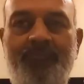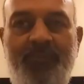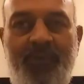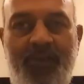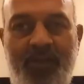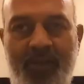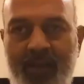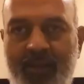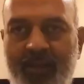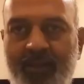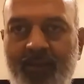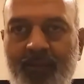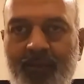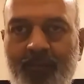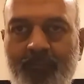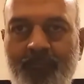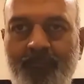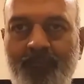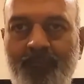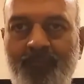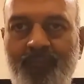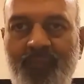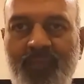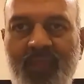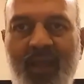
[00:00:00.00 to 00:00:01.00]
drink.
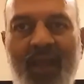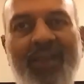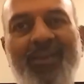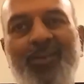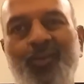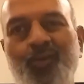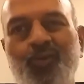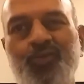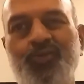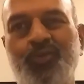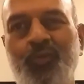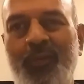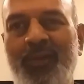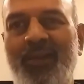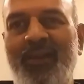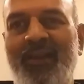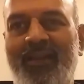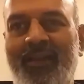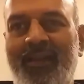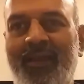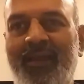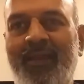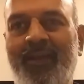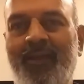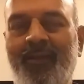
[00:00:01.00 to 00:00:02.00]
I usually
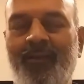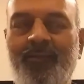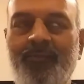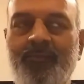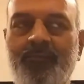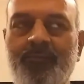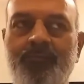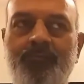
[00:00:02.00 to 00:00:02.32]
take